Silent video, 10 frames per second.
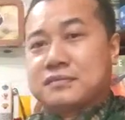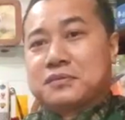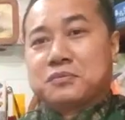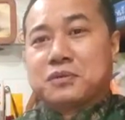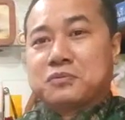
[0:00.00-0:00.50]

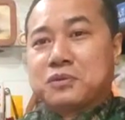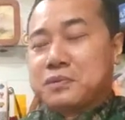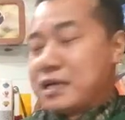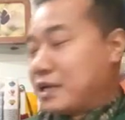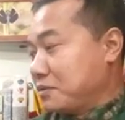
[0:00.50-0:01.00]

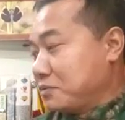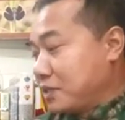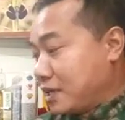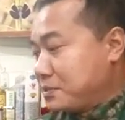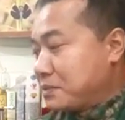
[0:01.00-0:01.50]
Will
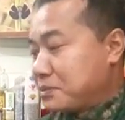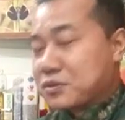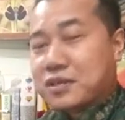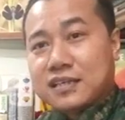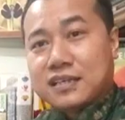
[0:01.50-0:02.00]
I be able to
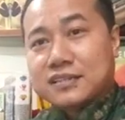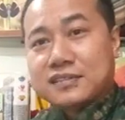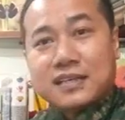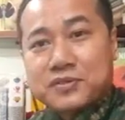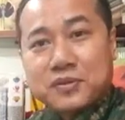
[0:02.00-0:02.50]
conduct this?
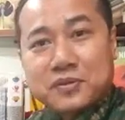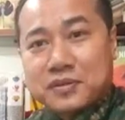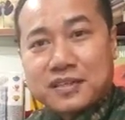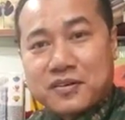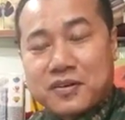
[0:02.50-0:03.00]
Absolutely
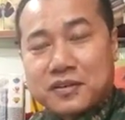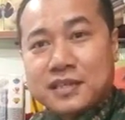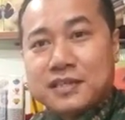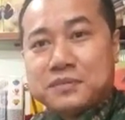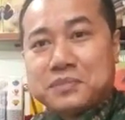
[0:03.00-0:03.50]
not.
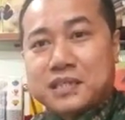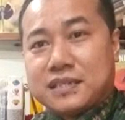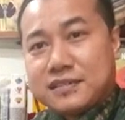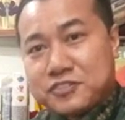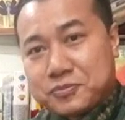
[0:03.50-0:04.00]
But in
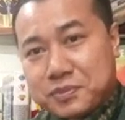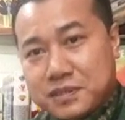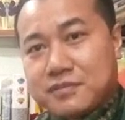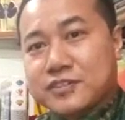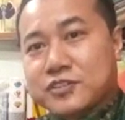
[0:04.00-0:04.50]
this
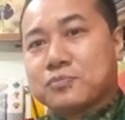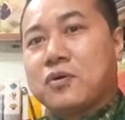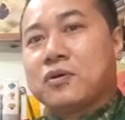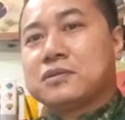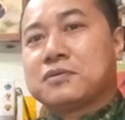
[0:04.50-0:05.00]
particular
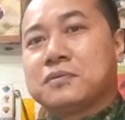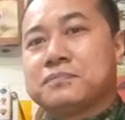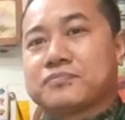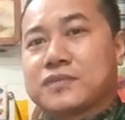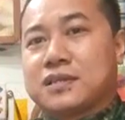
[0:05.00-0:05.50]
small room
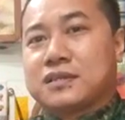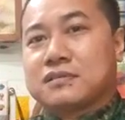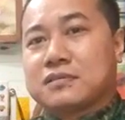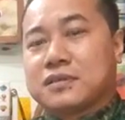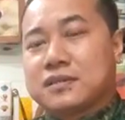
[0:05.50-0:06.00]
in
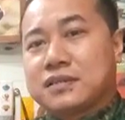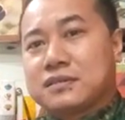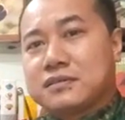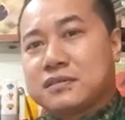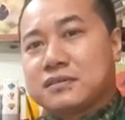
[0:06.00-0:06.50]

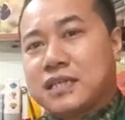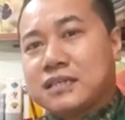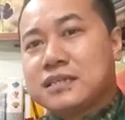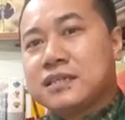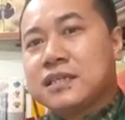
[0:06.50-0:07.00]

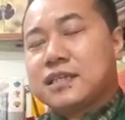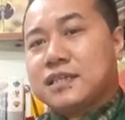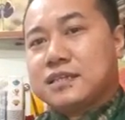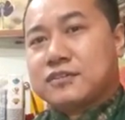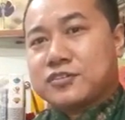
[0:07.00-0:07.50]
Delhi,
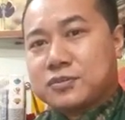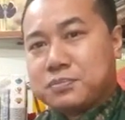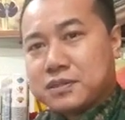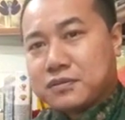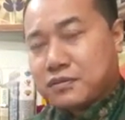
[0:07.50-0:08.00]
in this
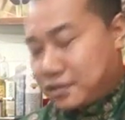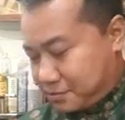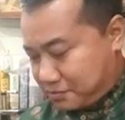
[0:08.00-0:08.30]
particular